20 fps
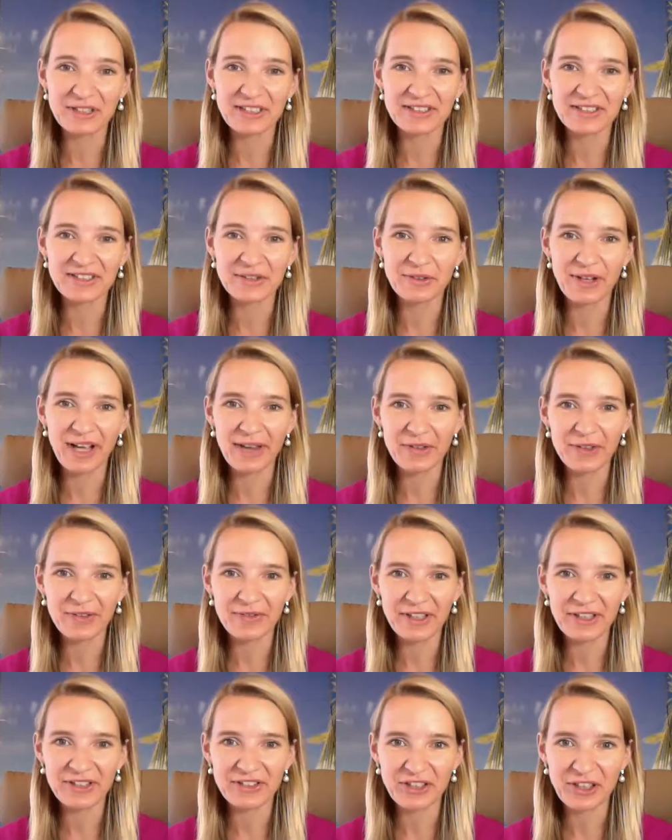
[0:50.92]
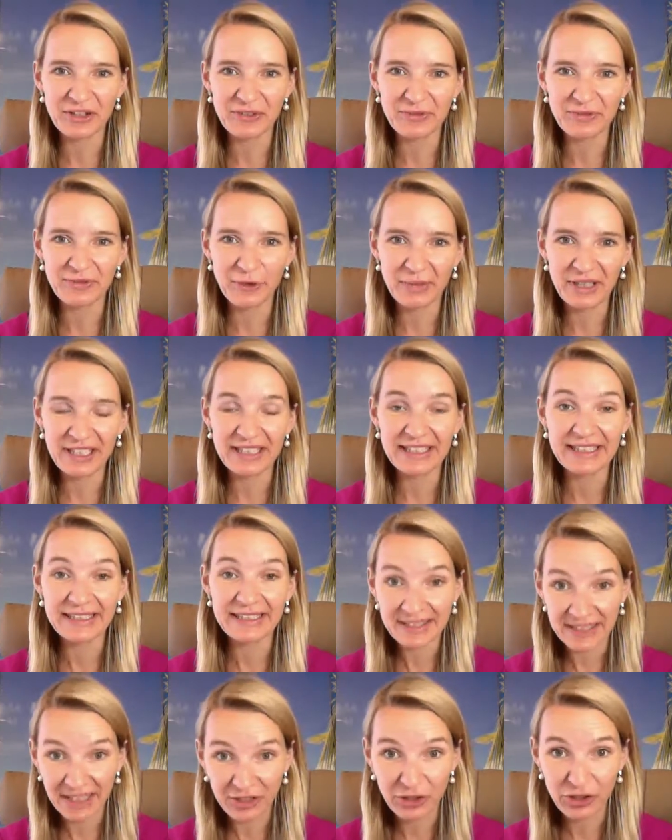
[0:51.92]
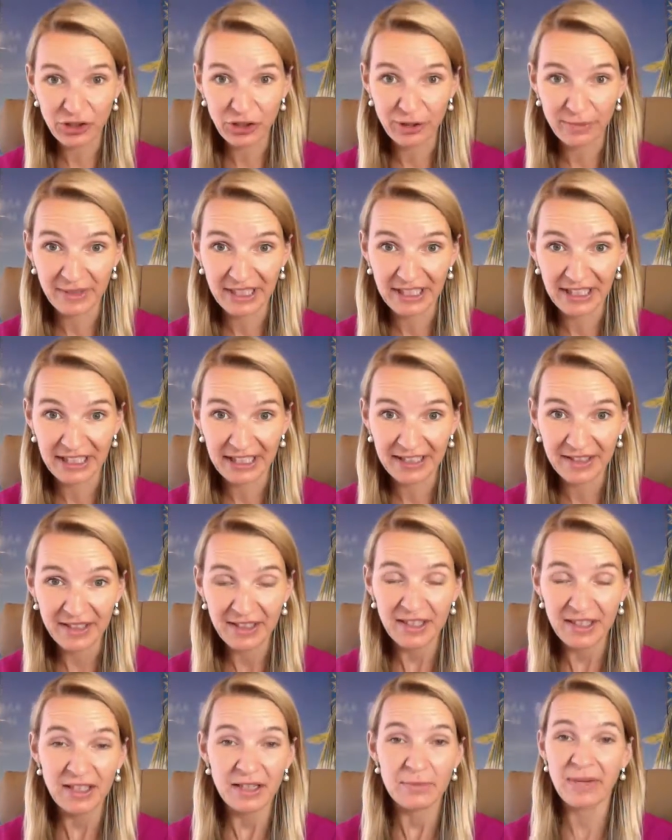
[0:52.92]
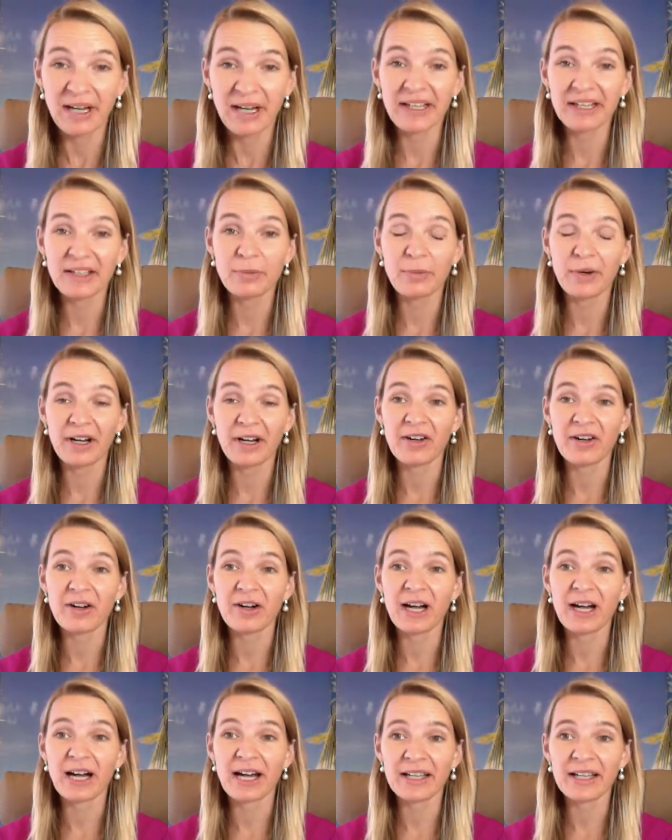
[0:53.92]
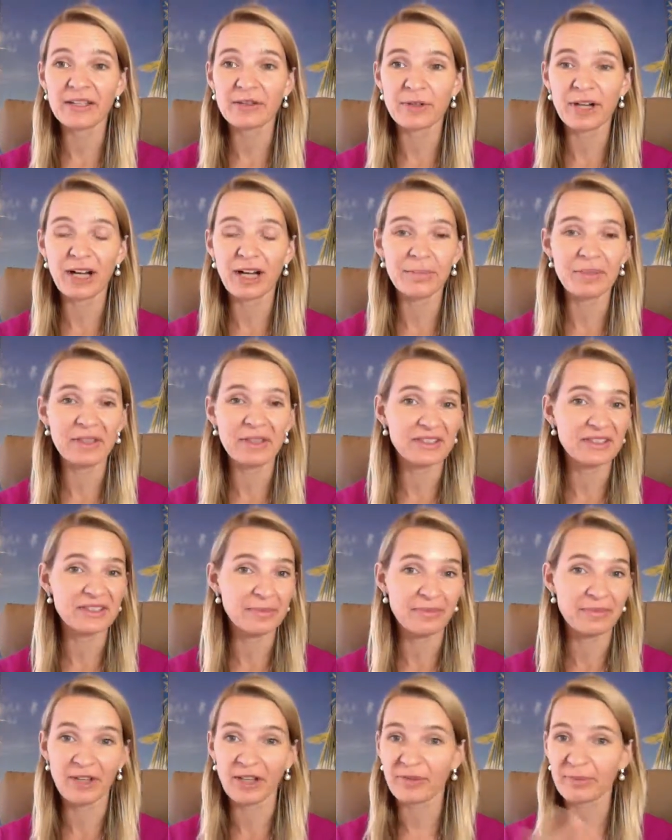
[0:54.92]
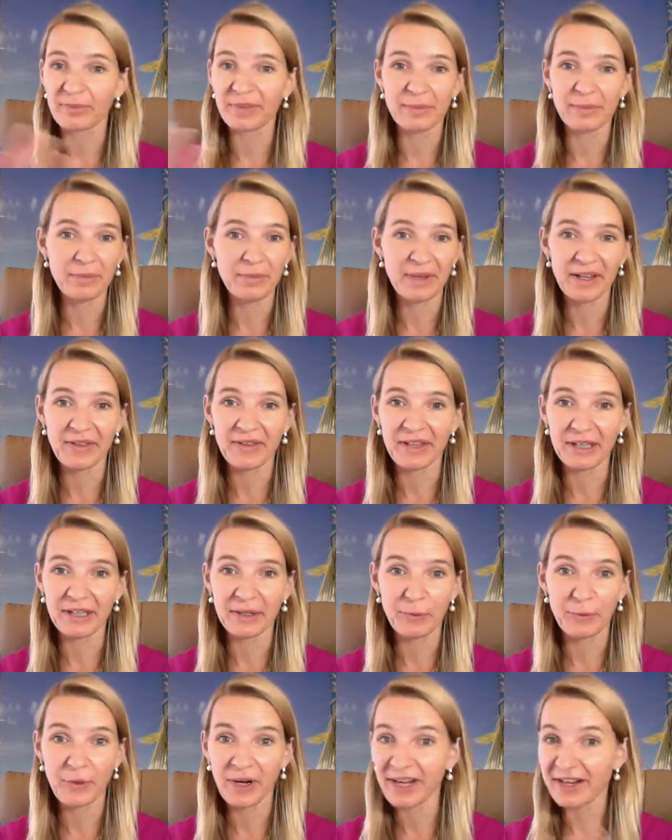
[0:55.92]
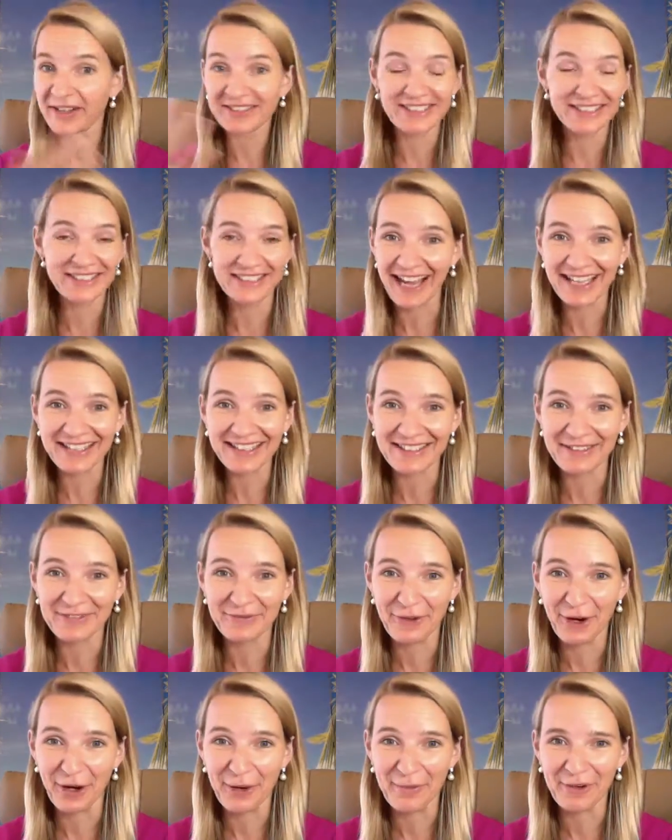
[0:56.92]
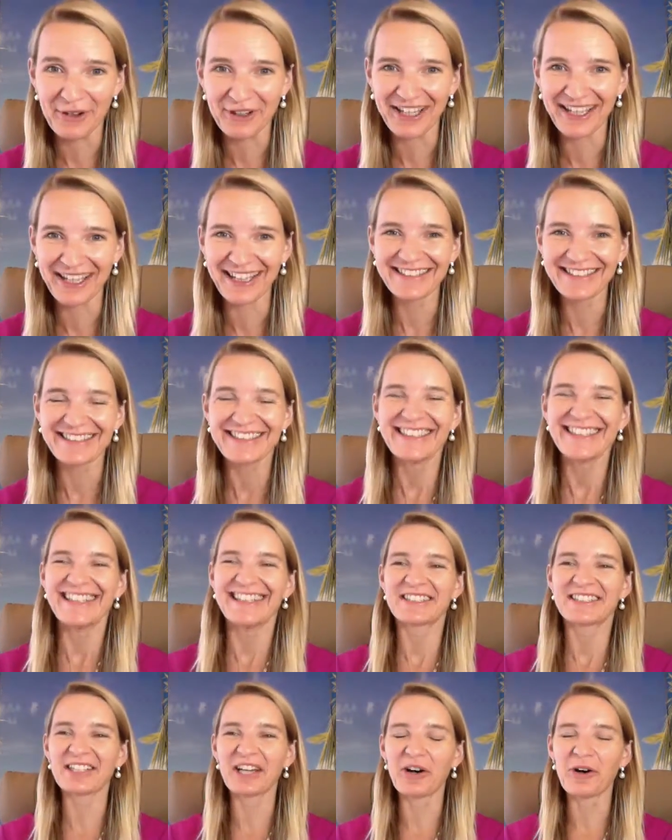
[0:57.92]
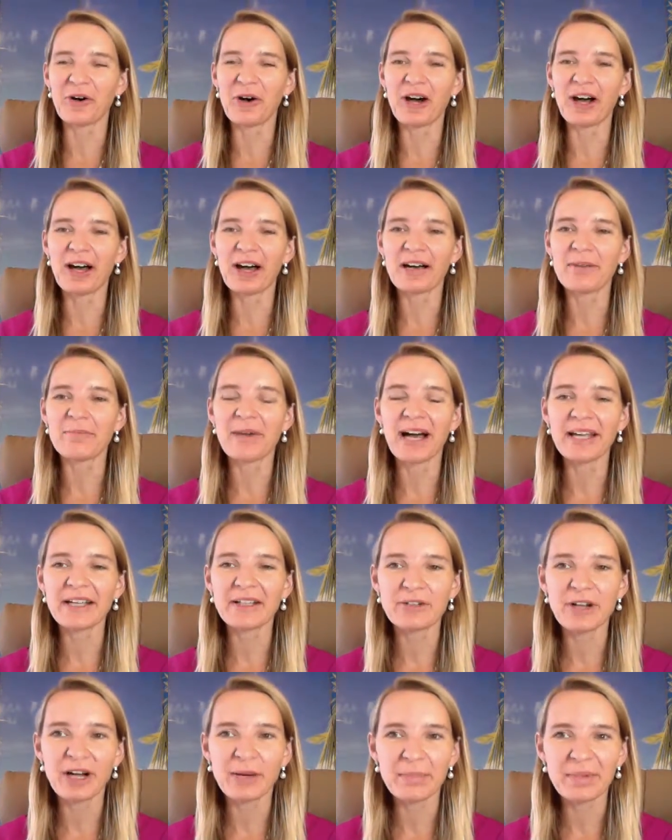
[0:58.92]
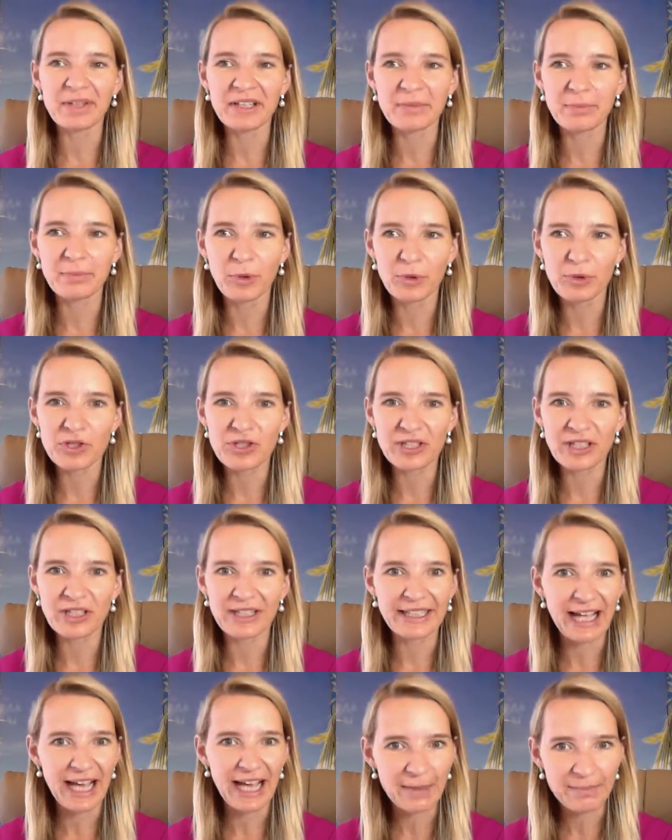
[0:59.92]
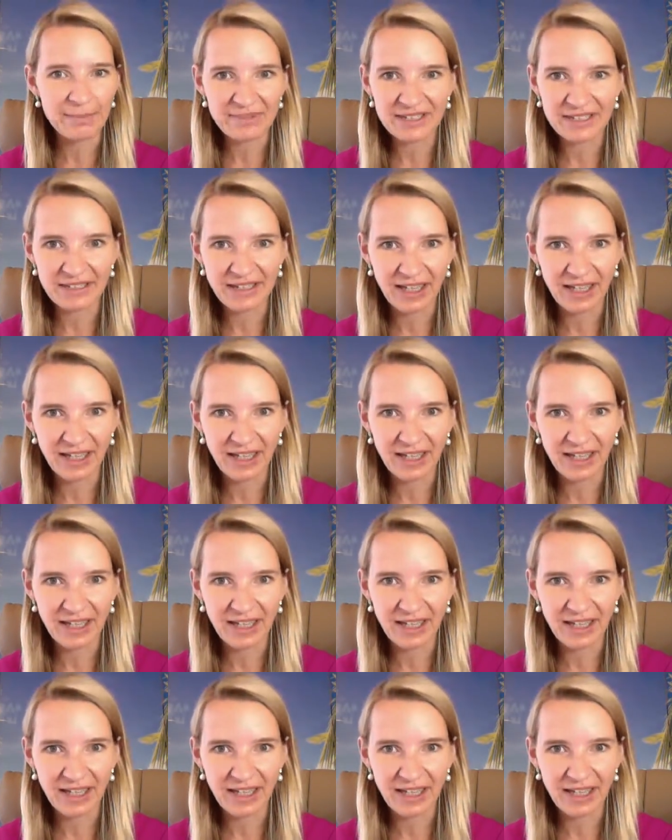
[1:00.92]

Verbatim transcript: So everything started for me in Eastern Germany, Mike, where I grew up, because a lot of people might think, where's this accent from? Okay. So um, I grew up in an emotionally absent